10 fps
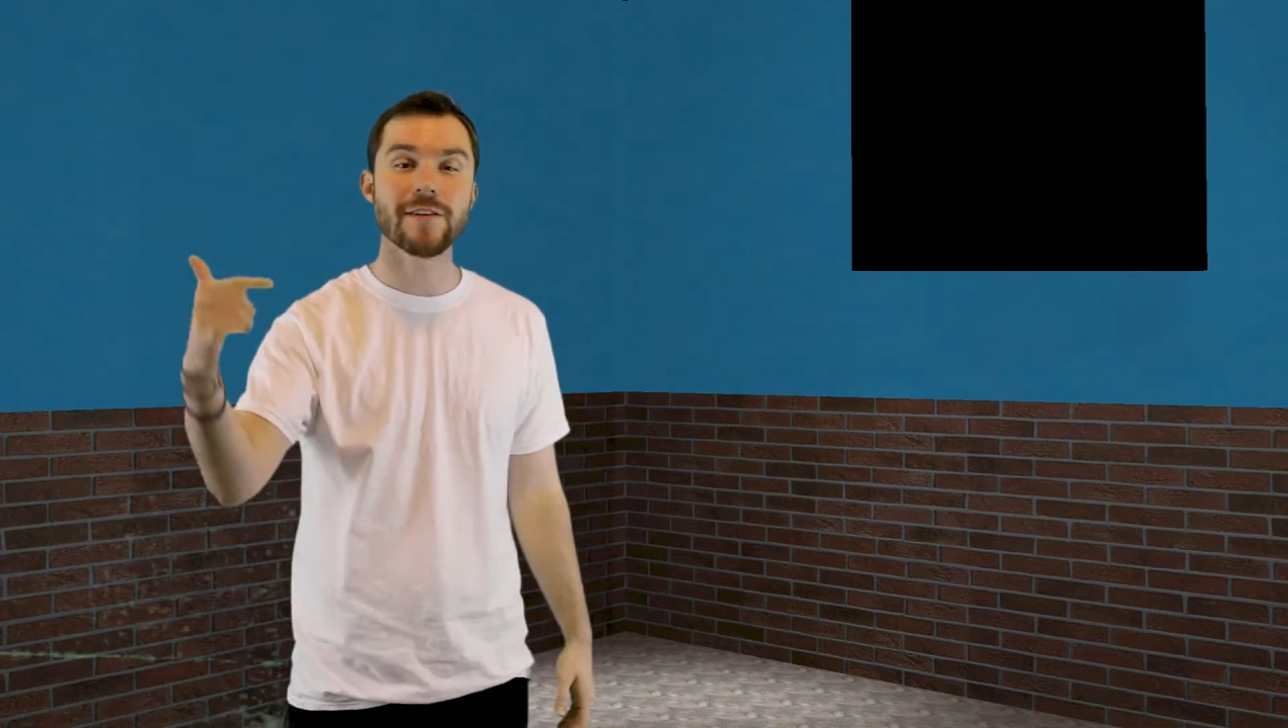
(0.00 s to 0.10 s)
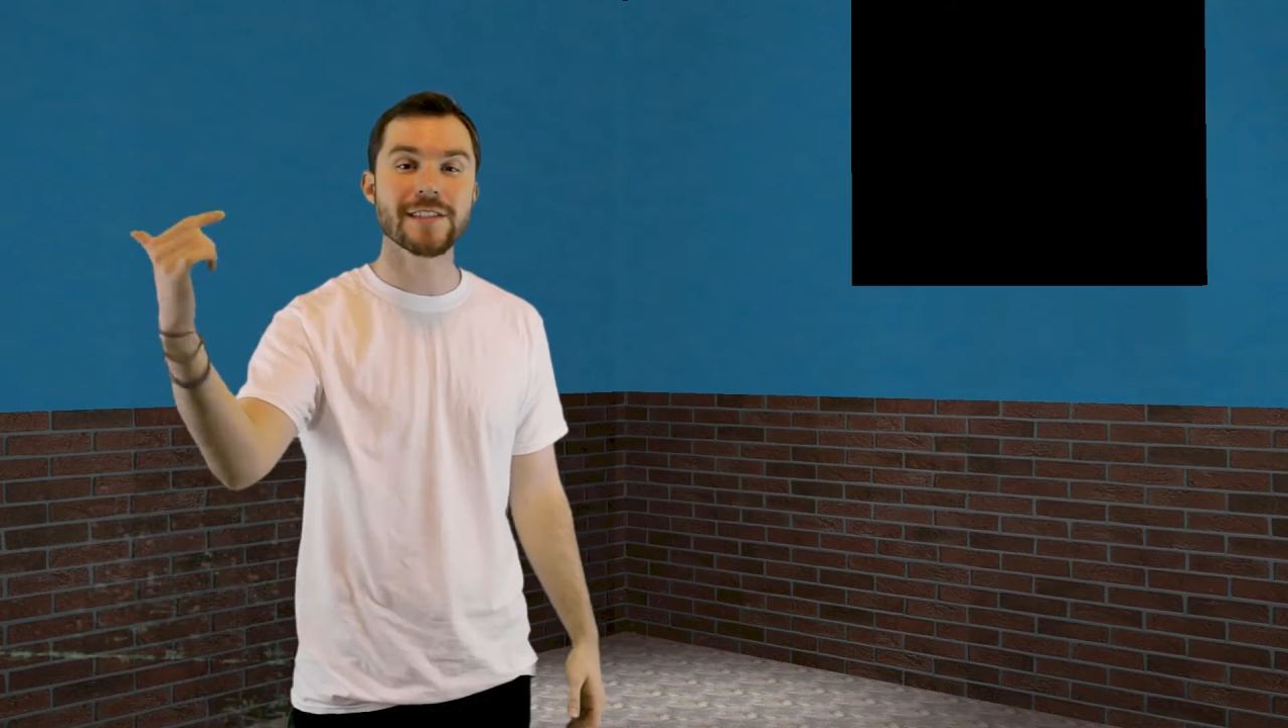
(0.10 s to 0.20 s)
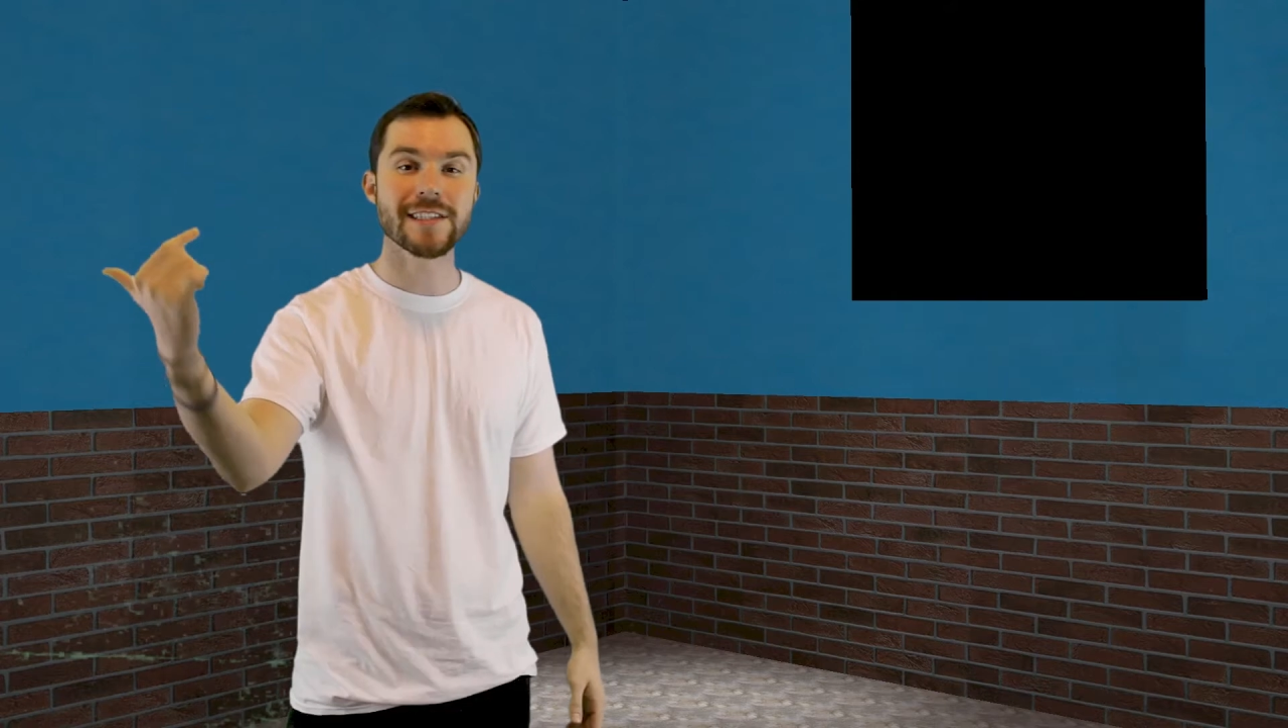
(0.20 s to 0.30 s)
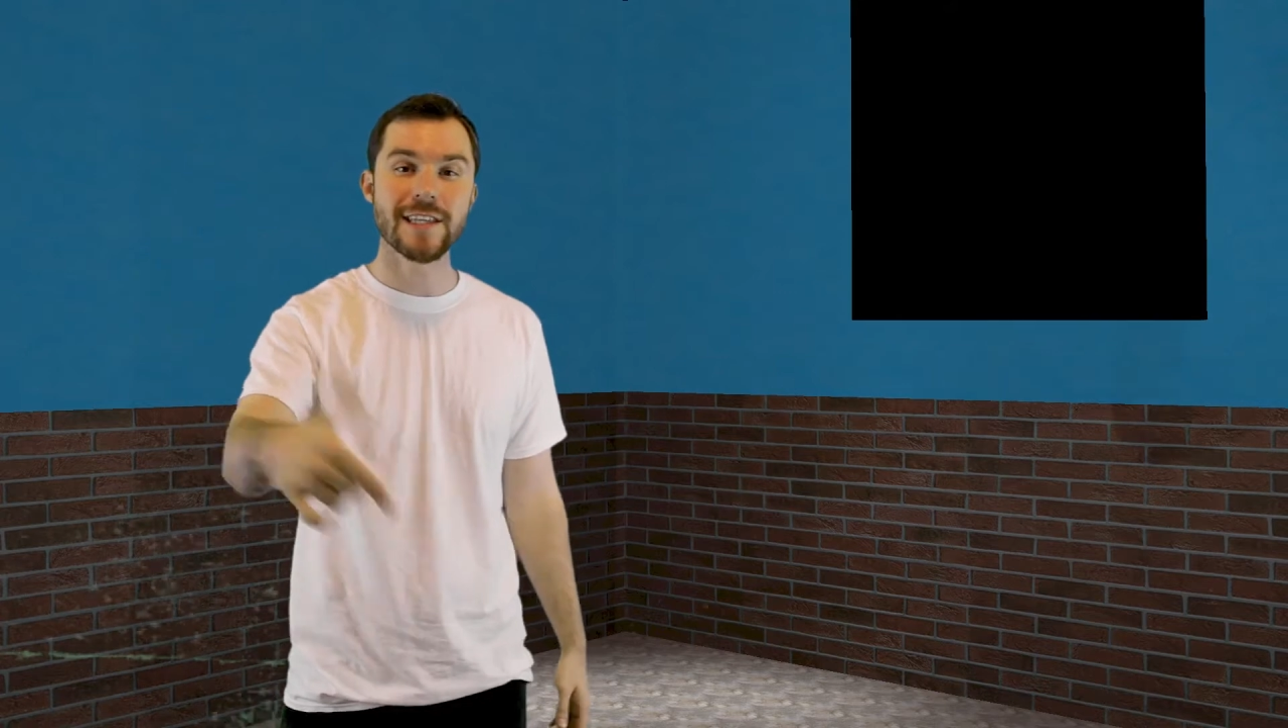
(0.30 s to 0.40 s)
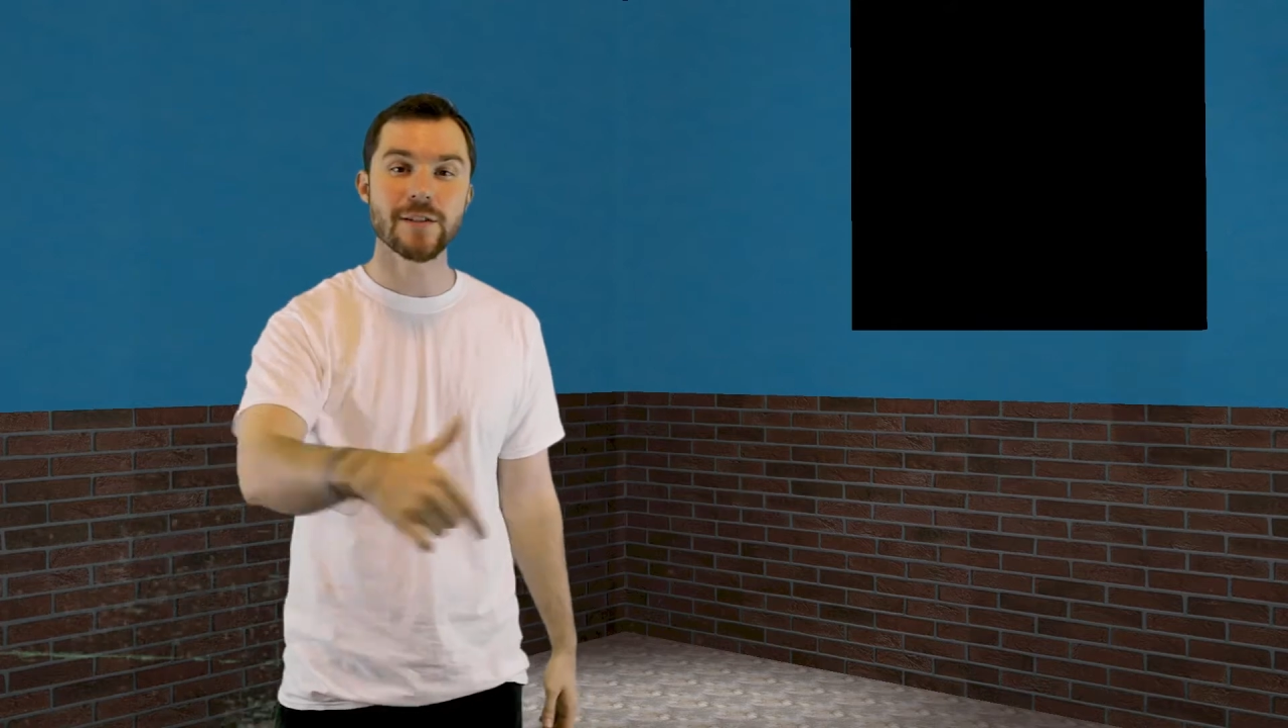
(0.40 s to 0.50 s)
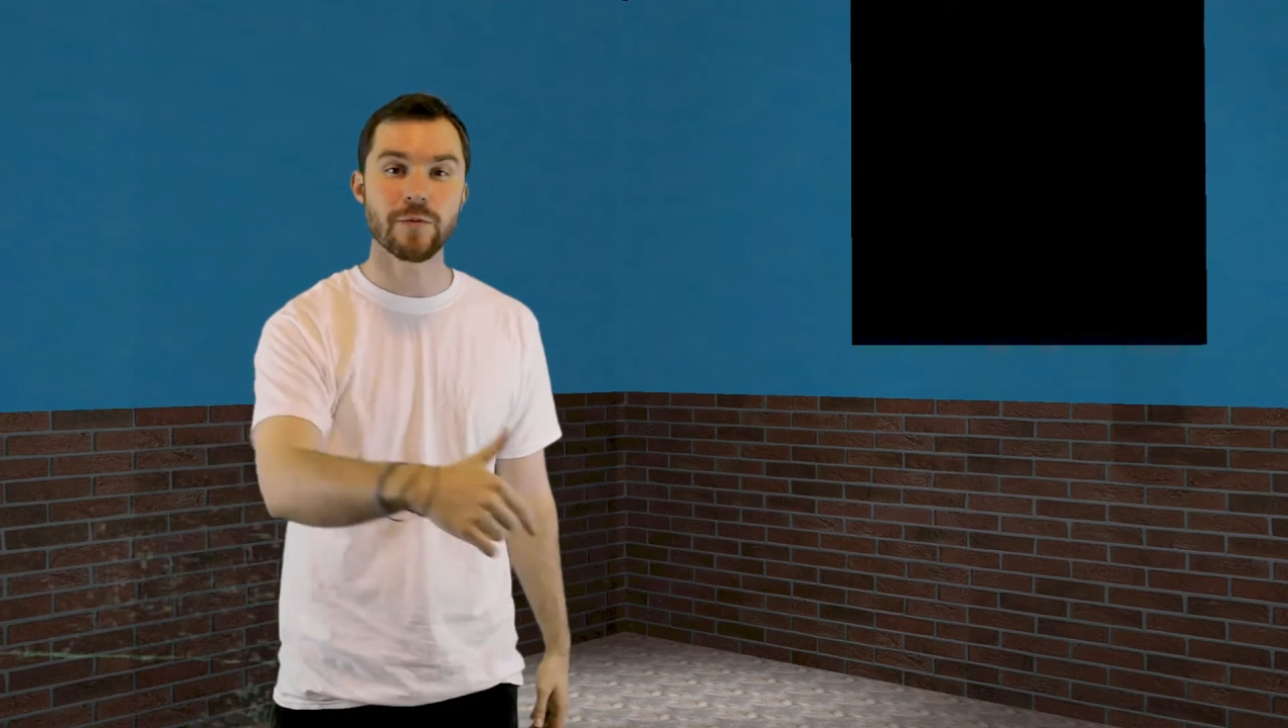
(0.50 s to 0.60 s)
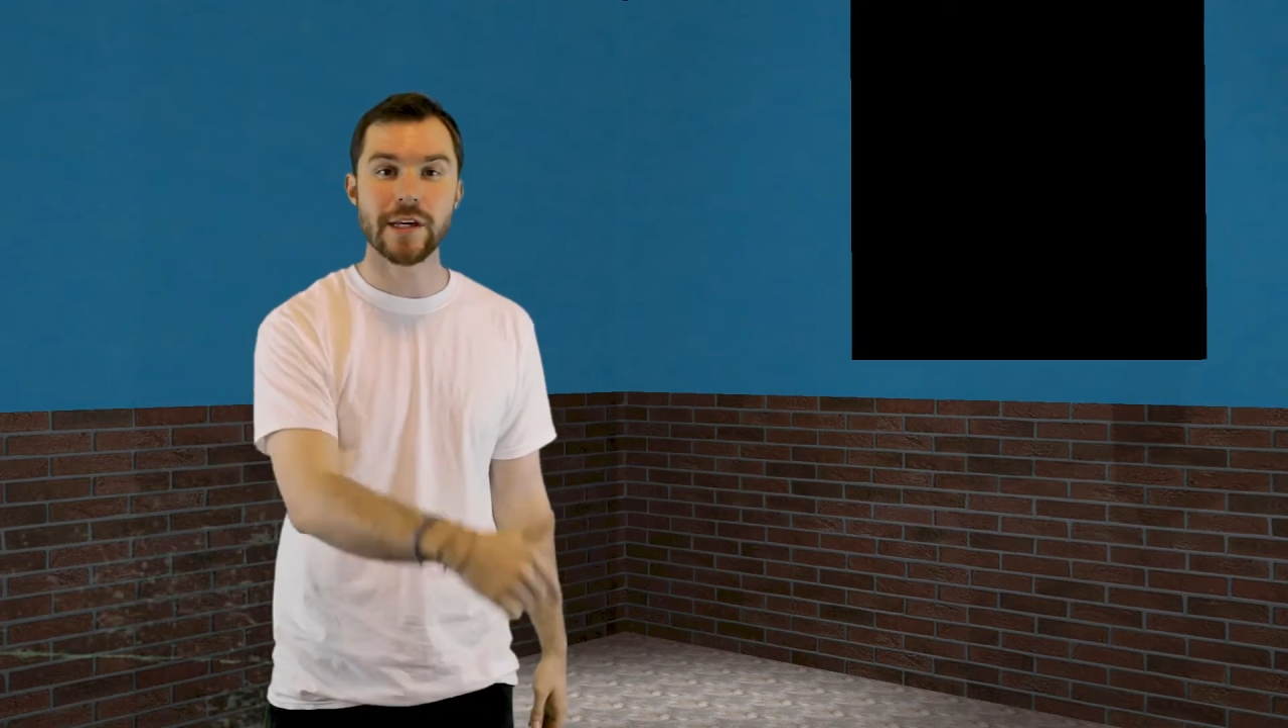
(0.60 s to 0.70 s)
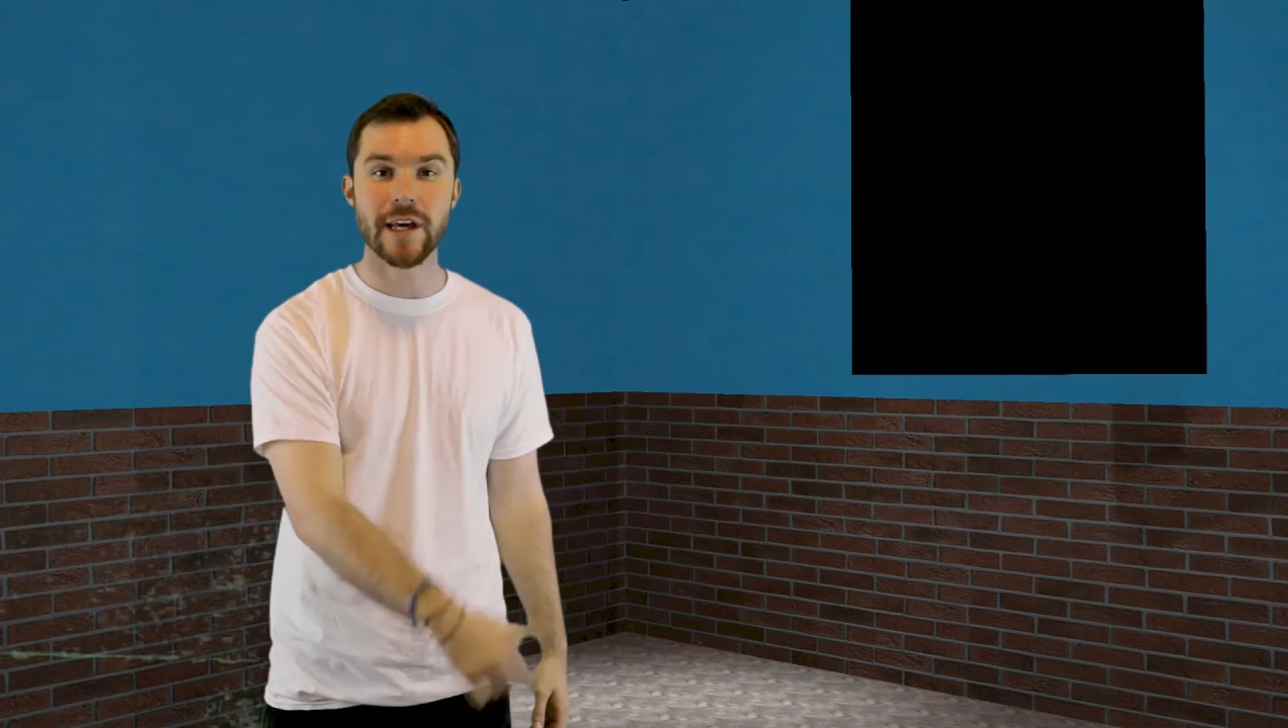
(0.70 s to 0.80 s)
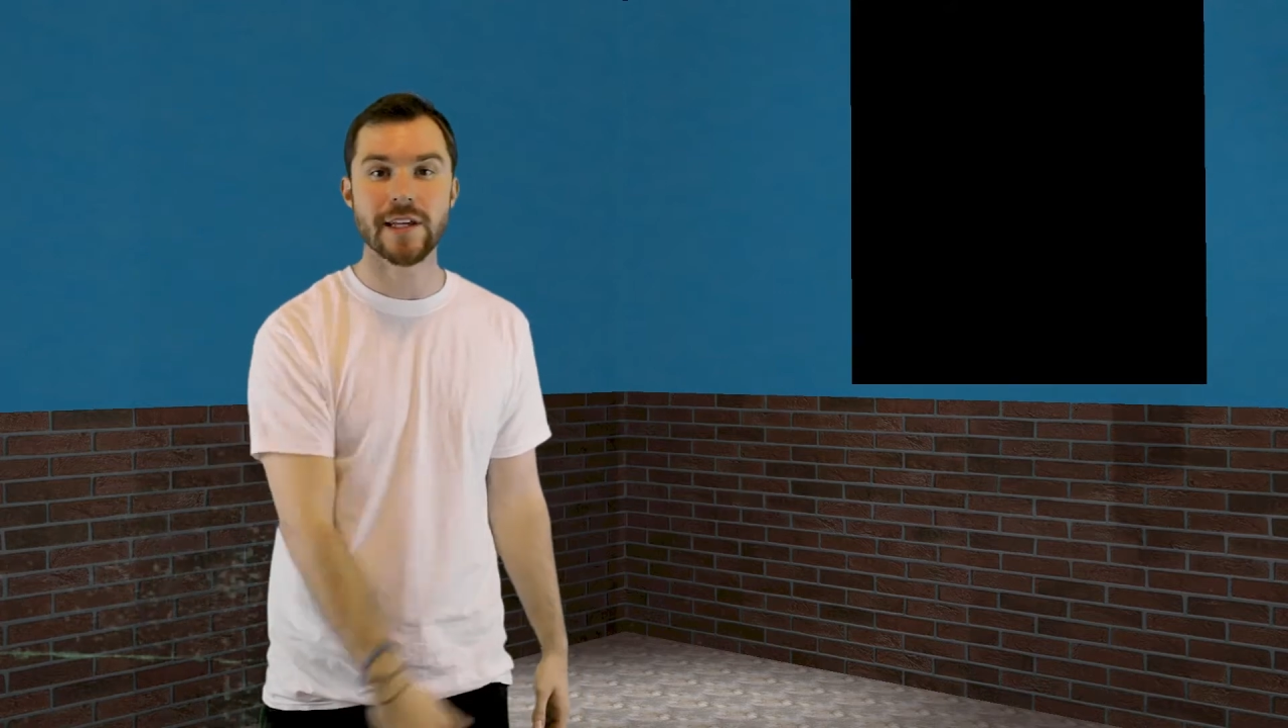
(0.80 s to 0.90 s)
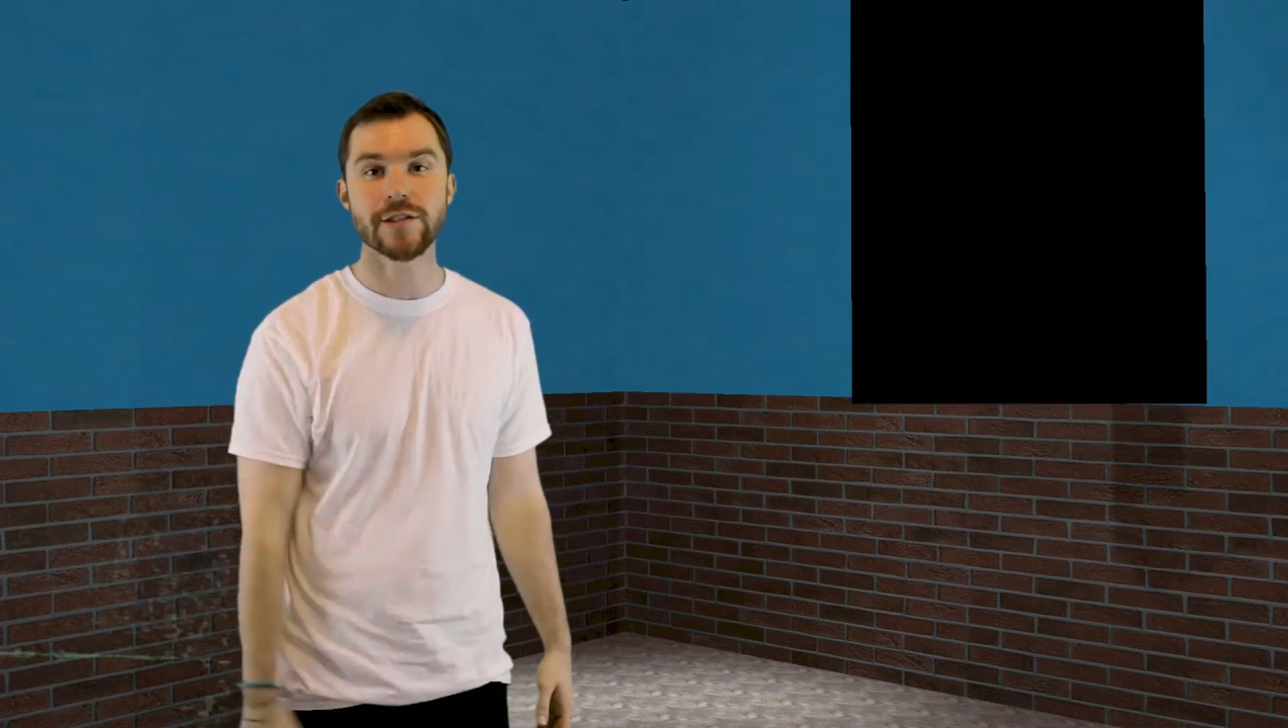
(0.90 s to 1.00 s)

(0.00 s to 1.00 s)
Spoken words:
office this weekend.